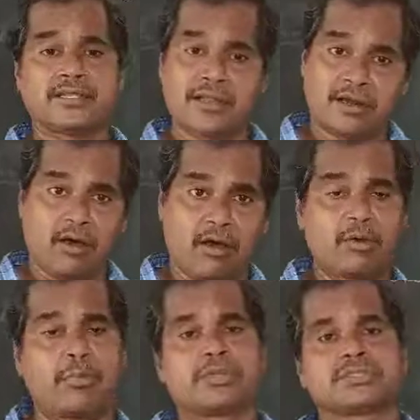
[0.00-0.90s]
and
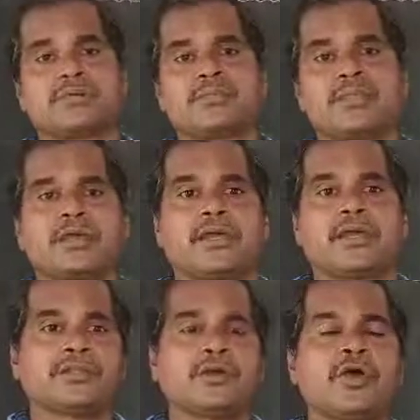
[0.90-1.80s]
all parts of the
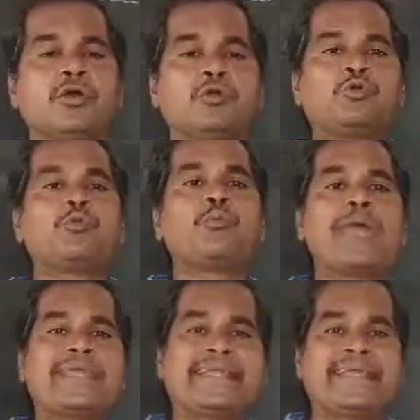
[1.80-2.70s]
earth to
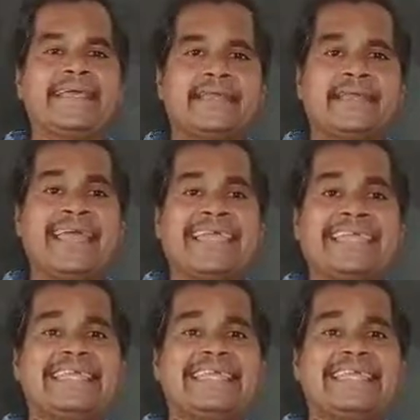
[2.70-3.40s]
maintain